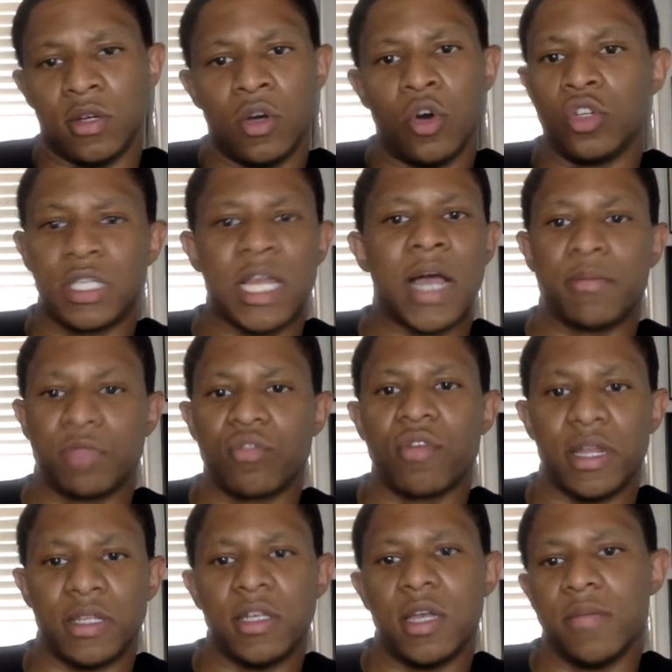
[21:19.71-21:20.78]
all time
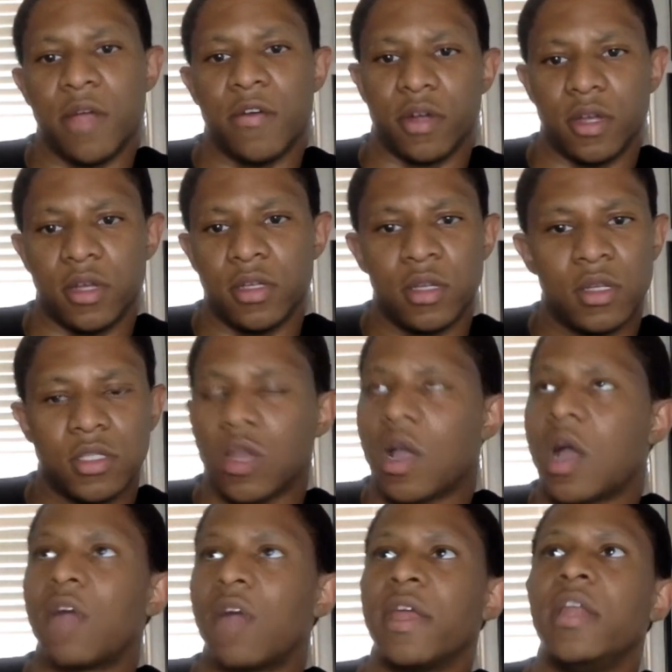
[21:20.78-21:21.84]
threat to America. So
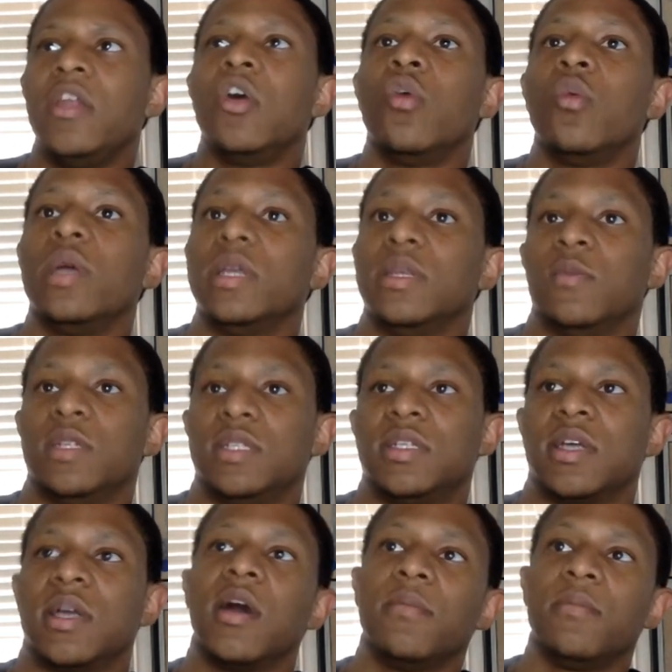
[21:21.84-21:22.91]
I already know what, what's
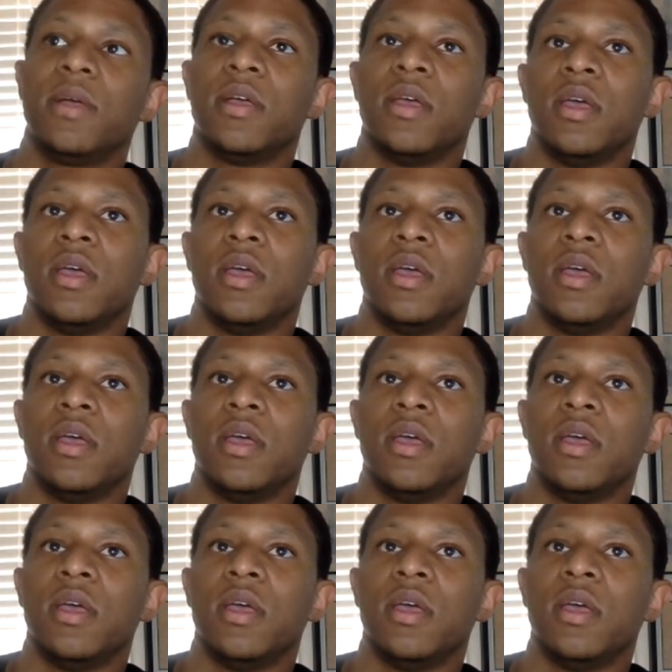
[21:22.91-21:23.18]
to come.